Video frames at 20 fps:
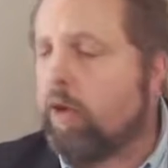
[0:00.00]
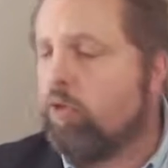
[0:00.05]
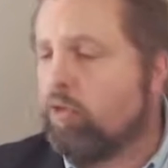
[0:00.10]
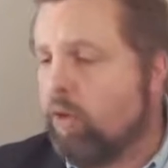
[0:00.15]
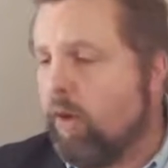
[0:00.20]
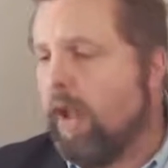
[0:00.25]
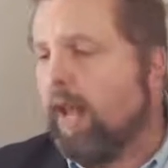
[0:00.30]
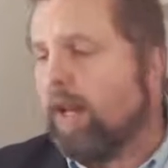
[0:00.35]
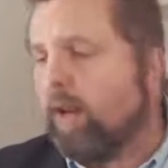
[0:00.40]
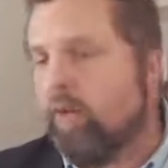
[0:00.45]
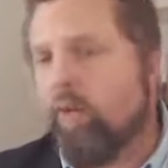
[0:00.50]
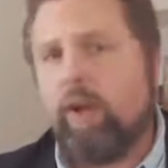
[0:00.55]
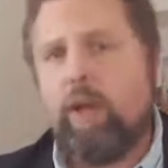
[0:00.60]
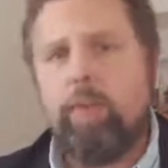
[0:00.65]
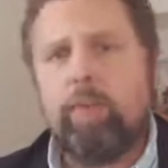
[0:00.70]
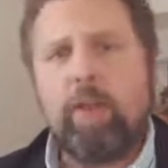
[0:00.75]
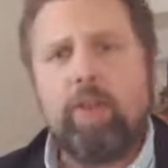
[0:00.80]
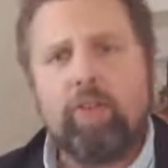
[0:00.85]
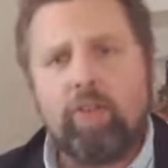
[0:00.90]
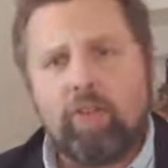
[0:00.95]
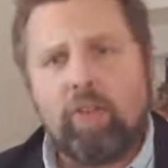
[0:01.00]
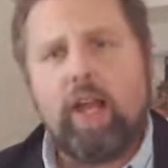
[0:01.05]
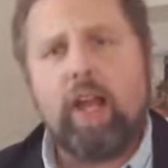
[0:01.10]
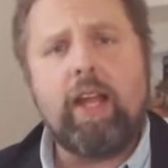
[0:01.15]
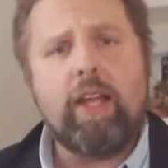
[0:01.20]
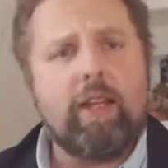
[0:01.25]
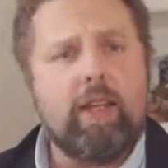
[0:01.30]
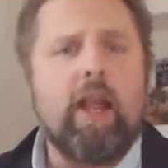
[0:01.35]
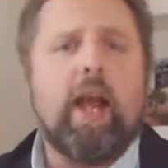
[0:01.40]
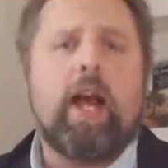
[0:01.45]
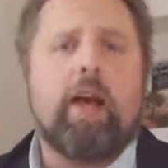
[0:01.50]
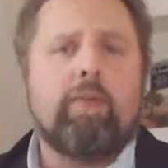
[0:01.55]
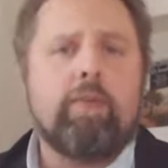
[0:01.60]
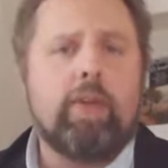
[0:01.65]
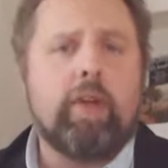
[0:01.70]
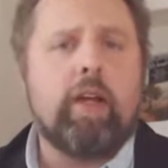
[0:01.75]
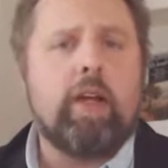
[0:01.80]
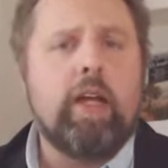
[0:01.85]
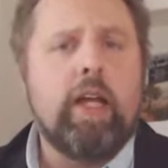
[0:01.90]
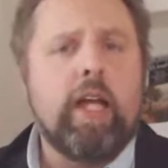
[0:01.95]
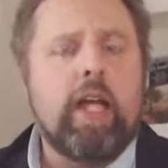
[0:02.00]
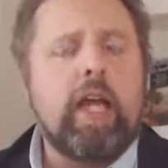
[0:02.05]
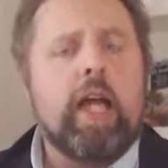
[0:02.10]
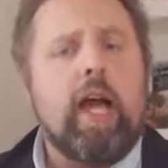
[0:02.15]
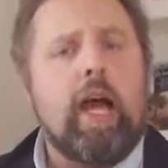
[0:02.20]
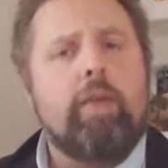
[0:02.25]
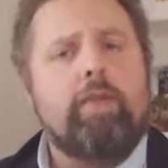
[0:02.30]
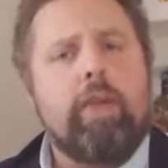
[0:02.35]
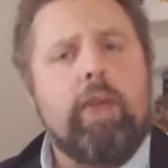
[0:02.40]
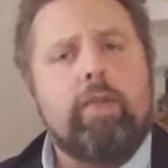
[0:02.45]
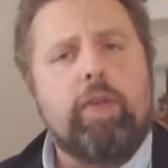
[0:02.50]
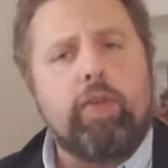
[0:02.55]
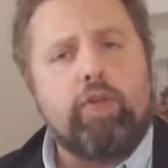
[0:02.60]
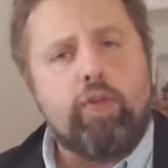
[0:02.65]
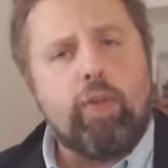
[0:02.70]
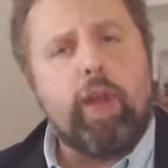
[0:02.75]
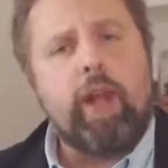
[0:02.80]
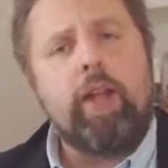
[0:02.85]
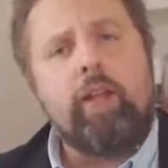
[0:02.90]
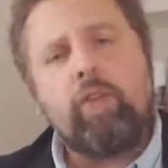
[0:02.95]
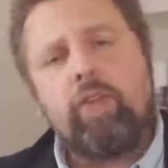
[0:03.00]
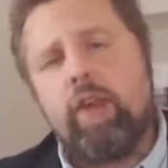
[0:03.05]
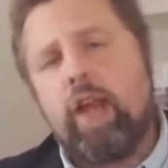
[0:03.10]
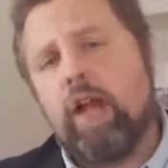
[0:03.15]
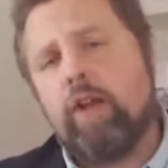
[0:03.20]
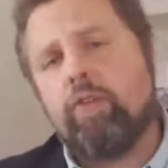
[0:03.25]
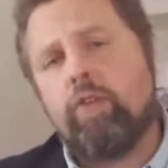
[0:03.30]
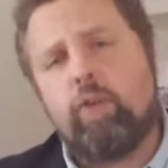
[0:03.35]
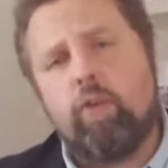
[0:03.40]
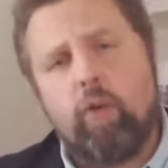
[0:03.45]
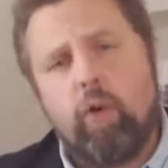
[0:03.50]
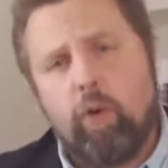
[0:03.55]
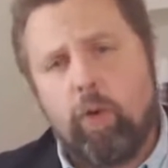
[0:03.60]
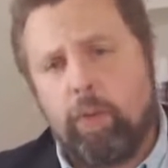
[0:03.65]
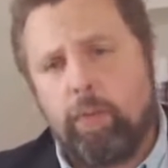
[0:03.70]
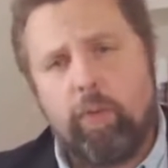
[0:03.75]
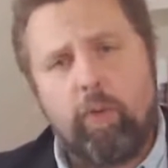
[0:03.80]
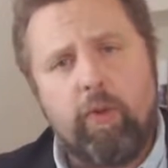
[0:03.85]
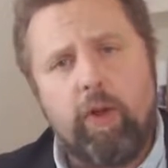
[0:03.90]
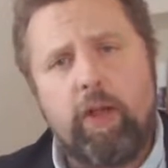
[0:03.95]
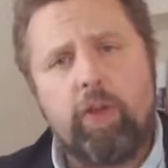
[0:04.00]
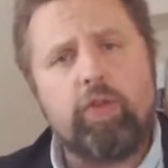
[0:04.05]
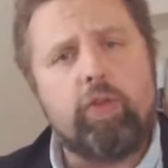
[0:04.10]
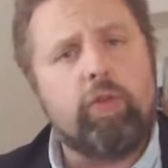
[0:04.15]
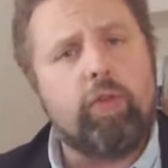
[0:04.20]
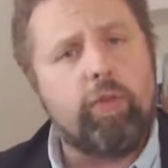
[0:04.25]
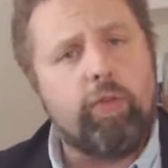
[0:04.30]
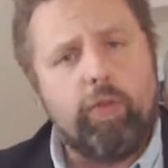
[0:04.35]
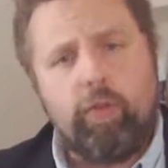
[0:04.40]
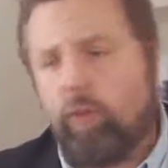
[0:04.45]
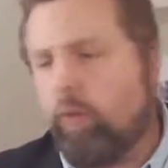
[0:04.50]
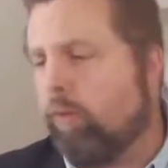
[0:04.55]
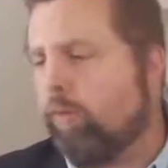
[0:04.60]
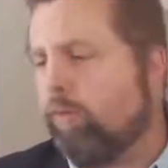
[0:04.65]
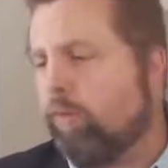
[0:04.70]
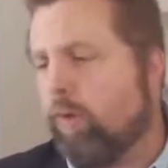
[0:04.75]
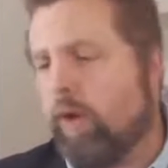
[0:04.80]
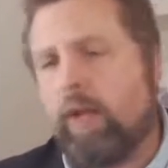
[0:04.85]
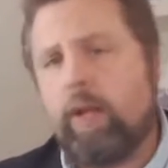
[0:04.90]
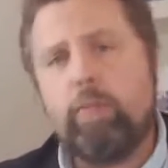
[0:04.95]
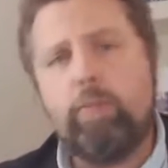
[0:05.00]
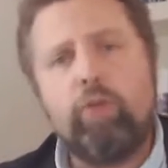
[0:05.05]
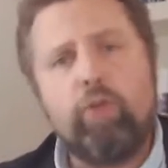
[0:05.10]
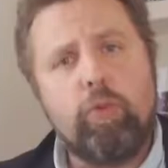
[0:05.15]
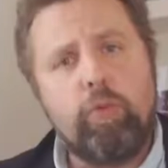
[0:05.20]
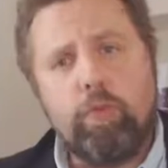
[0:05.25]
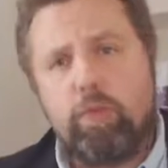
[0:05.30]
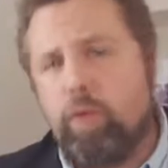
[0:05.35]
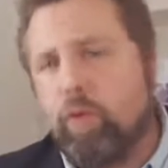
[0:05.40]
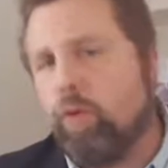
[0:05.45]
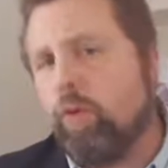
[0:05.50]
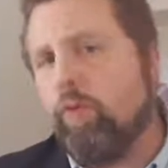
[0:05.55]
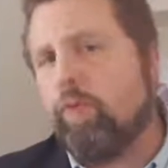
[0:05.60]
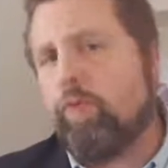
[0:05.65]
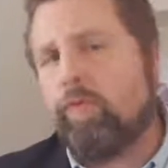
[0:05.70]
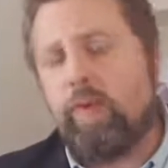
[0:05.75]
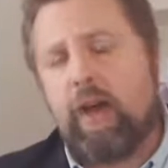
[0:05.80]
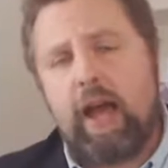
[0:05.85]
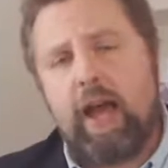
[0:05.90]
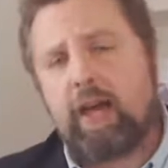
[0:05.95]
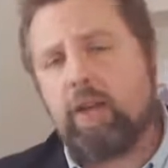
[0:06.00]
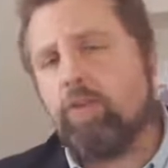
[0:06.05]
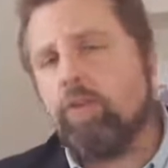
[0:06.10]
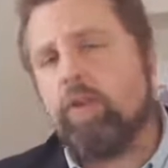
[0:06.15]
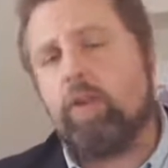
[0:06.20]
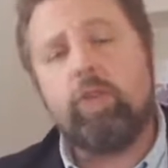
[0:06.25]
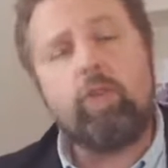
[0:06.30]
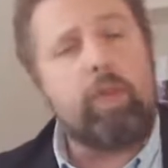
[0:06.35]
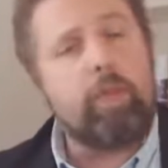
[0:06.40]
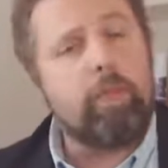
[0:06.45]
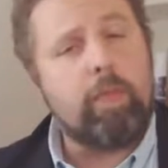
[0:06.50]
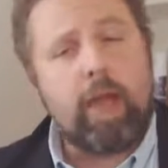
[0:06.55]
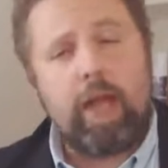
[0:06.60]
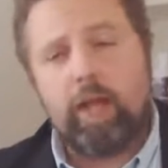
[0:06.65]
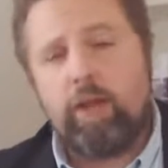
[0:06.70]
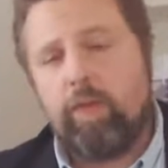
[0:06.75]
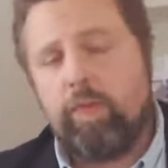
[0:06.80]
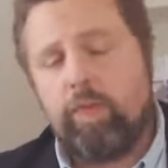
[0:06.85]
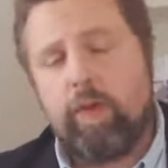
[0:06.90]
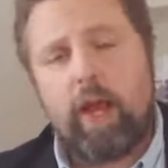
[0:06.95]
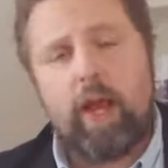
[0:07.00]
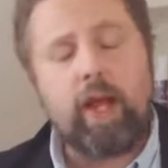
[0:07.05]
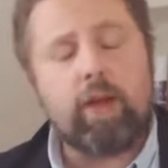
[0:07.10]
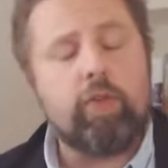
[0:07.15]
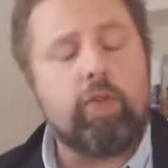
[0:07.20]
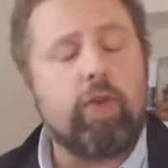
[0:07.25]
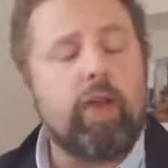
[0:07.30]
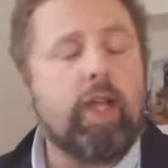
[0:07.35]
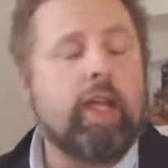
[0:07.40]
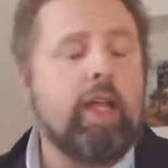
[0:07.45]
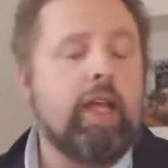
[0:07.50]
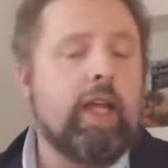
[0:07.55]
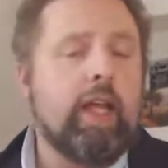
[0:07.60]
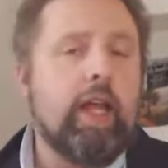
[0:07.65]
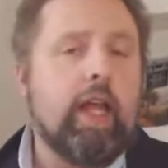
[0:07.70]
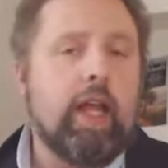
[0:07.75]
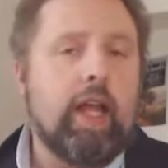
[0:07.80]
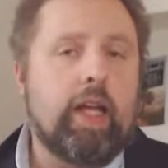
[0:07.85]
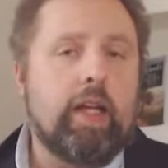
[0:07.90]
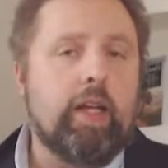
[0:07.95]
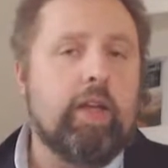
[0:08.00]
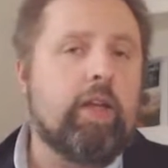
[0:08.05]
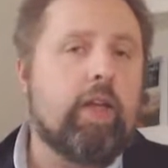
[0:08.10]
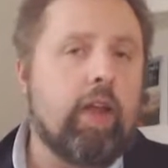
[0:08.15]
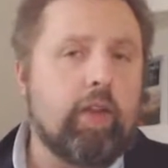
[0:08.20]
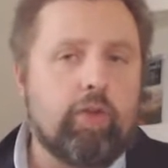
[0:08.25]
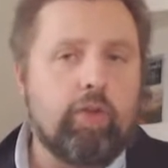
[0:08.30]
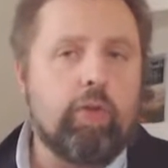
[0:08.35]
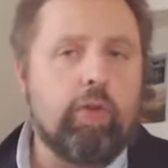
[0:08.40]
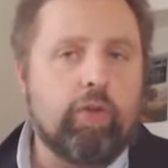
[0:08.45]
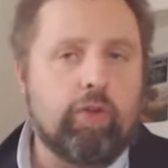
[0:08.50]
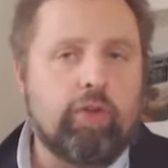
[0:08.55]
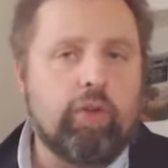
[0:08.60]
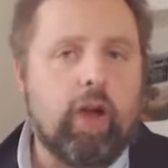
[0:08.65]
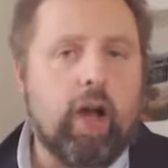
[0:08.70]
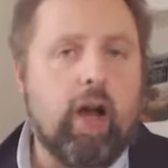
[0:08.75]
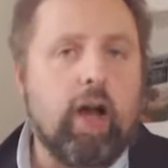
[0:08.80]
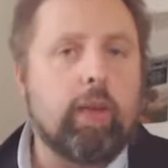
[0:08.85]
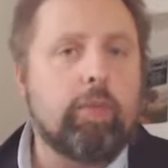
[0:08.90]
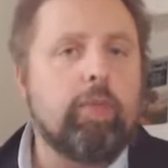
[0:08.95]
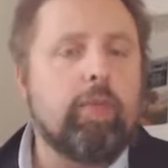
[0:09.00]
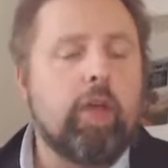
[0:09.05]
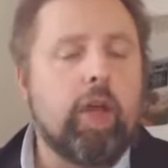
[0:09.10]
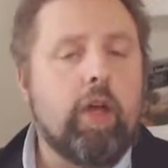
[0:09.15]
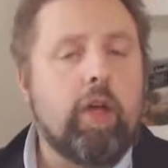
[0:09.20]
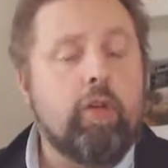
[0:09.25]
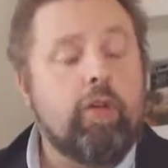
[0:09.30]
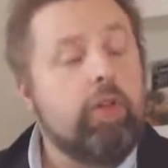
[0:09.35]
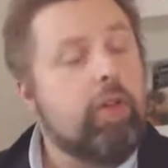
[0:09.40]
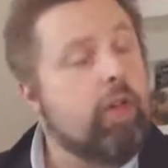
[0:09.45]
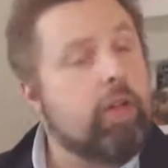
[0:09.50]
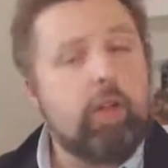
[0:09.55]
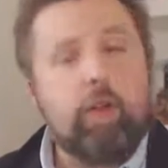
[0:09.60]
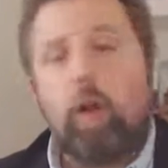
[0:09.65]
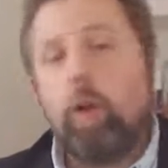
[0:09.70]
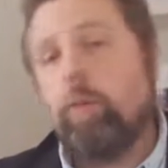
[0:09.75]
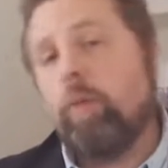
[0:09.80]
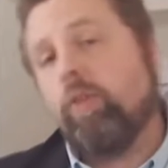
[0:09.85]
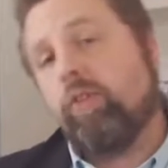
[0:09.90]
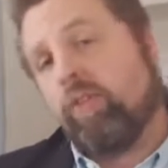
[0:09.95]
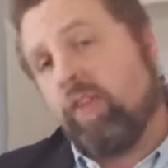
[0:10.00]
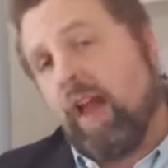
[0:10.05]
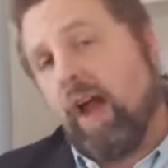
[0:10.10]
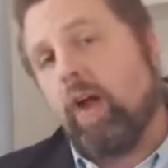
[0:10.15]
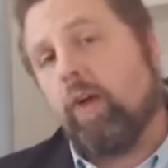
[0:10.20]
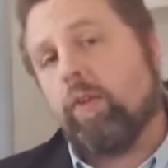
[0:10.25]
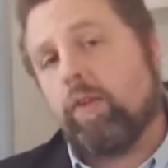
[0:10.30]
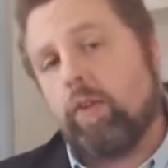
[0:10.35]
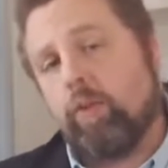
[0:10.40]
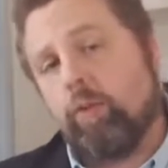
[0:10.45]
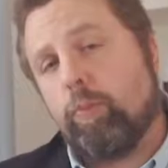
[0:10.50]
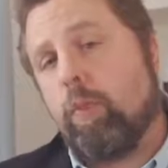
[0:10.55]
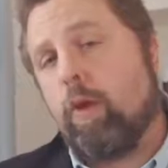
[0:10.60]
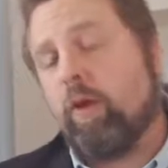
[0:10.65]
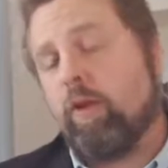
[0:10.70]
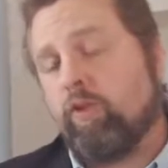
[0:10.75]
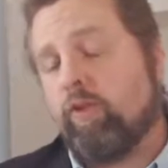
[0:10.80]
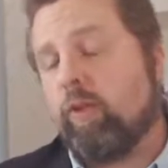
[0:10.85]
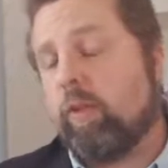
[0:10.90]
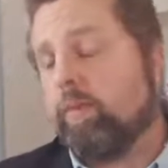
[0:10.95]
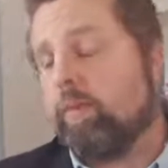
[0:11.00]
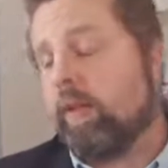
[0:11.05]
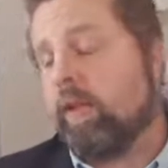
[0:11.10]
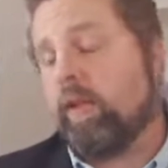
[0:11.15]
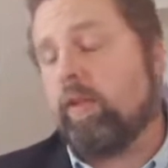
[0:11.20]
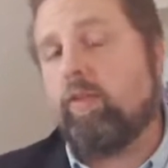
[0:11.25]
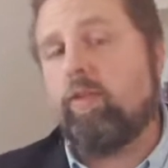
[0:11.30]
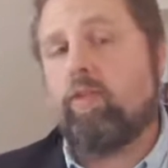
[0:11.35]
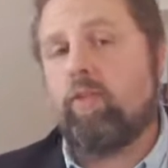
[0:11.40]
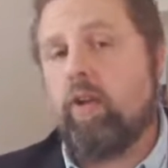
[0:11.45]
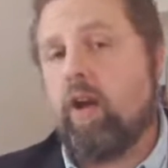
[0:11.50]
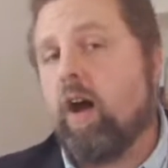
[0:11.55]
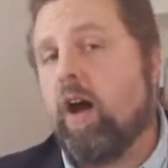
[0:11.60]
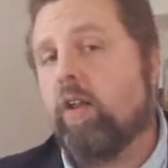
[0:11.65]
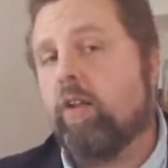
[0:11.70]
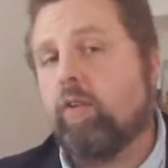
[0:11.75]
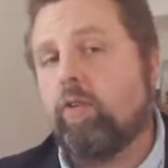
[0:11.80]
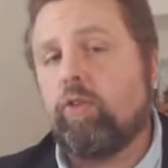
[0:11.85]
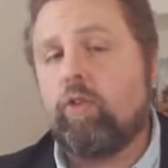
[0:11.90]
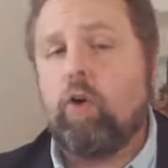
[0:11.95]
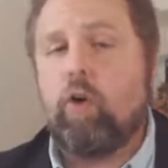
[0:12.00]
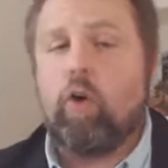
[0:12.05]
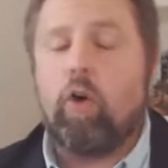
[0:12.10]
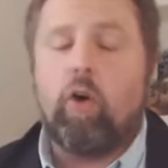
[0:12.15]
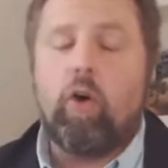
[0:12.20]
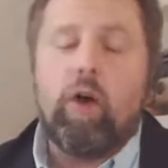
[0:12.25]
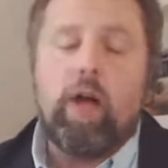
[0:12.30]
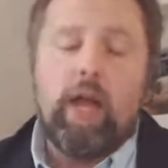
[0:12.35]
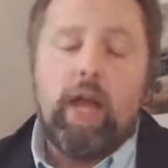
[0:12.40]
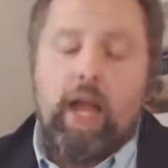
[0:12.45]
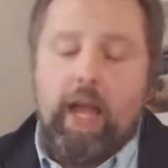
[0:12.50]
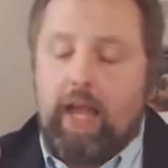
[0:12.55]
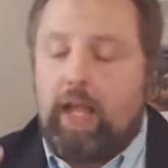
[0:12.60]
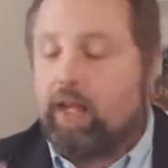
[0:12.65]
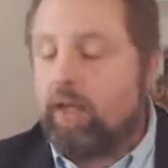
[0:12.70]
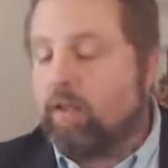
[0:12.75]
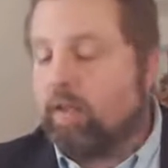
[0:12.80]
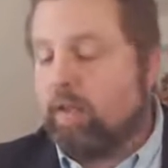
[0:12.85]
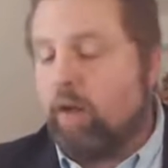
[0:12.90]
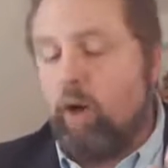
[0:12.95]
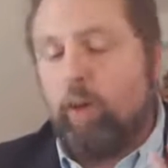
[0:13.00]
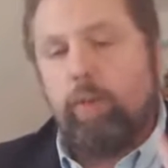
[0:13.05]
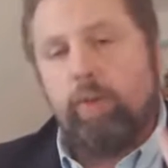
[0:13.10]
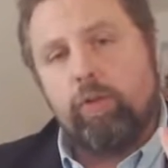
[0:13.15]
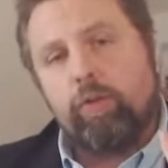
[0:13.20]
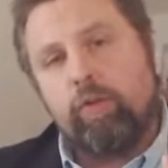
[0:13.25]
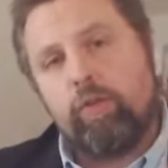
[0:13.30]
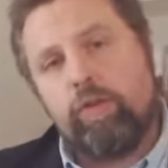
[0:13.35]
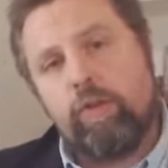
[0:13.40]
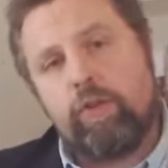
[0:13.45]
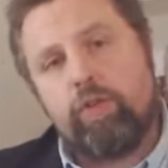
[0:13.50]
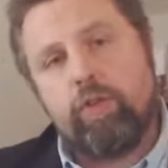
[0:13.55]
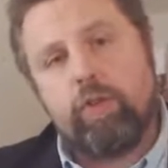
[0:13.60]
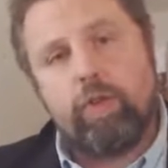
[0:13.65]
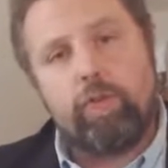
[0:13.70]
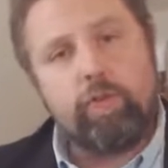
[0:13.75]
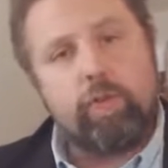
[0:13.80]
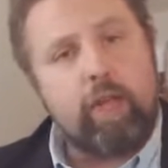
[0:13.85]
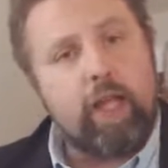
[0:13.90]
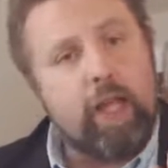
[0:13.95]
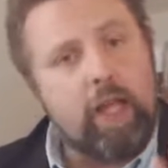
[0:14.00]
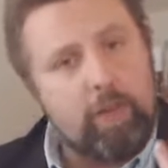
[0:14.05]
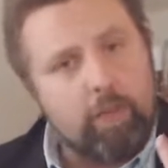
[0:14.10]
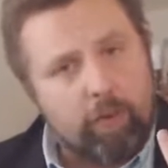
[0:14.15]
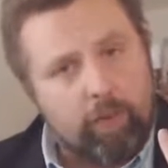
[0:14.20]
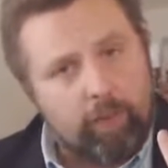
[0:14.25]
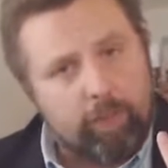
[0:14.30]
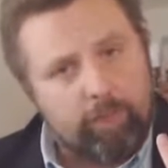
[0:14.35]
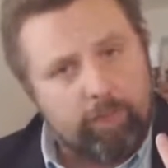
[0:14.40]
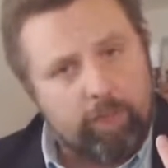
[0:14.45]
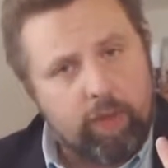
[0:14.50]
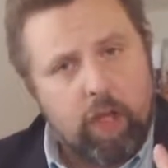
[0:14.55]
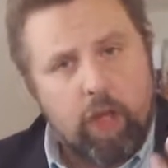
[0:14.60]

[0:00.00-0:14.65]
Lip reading: Trade agreements like NAFTA have given transnational corporations full freedom to move factories and manufacturing and industrial jobs to the global south as part of something that scholars call a global division of labor,